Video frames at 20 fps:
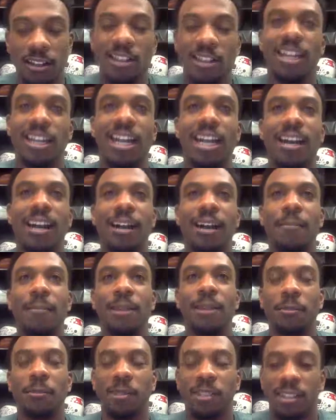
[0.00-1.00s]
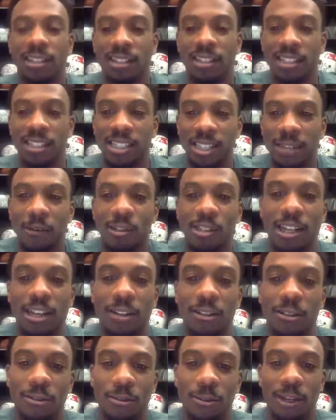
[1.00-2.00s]
Yeah, I met with several
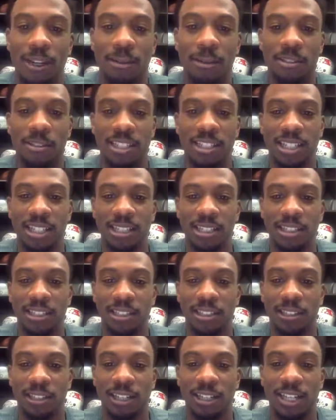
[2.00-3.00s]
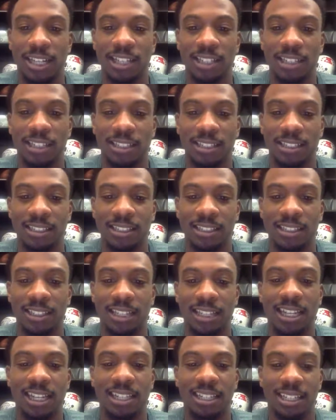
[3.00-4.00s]
scouts while I was there. A lot of
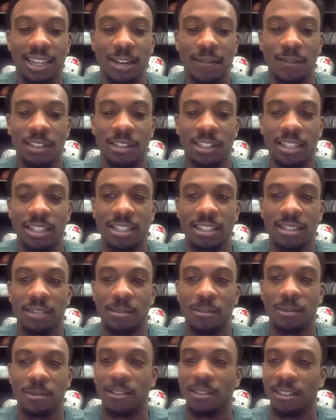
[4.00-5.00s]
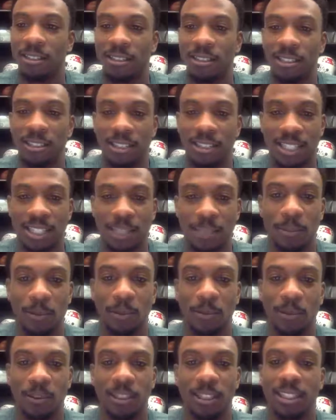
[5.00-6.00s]
the conversations were the
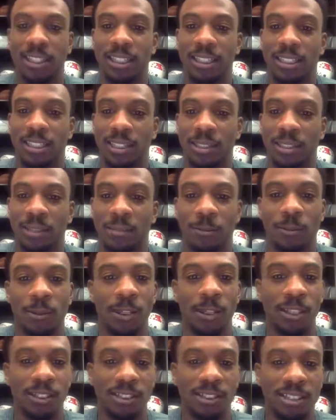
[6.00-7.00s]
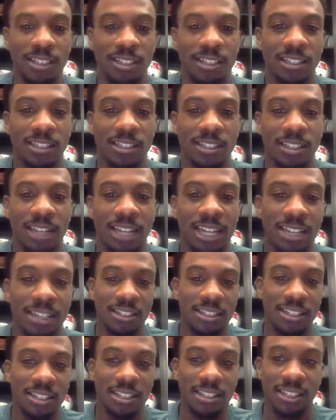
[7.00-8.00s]
typical things of where you see yourself, how
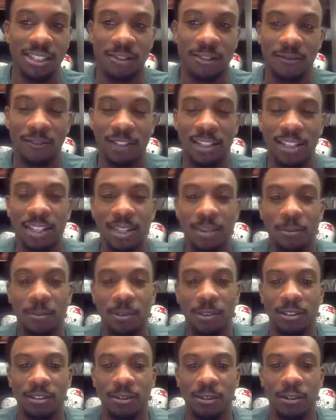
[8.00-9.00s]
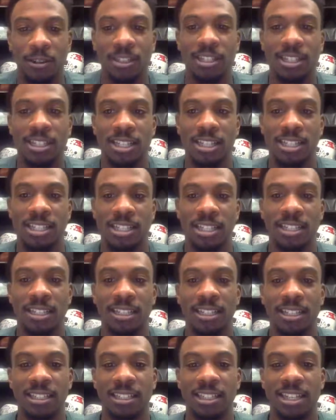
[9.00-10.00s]
see yourself fitting in with this organization, and
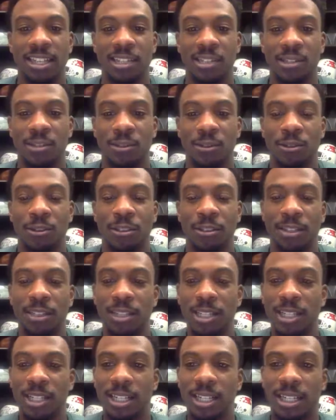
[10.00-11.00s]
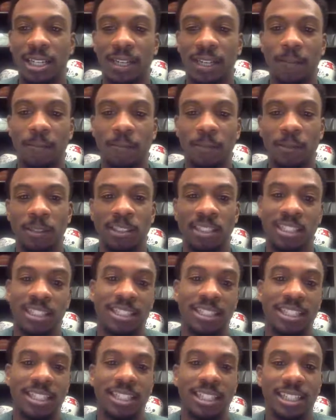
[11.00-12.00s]
things of that sort. And
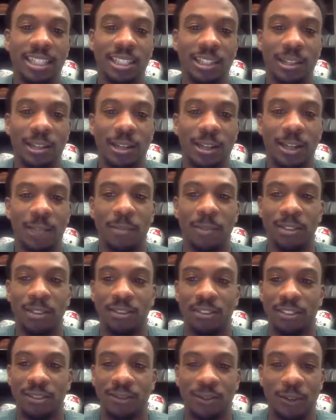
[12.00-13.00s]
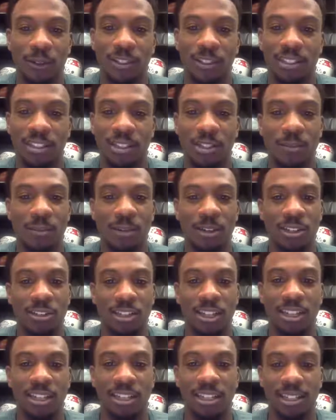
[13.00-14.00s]
since then, I've been just focusing on my
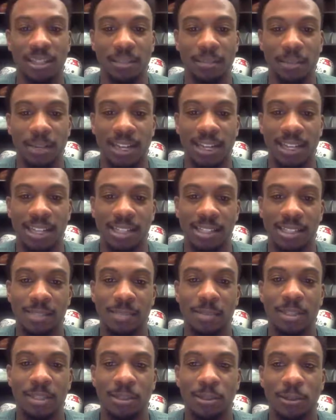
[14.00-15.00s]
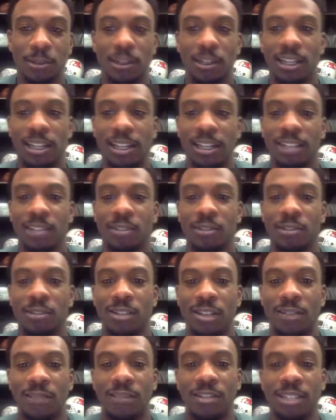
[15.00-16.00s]
training, and my agent's been doing a lot of those
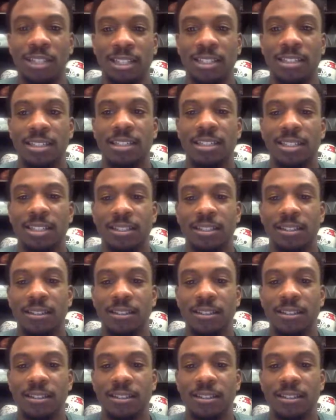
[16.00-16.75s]
conversations.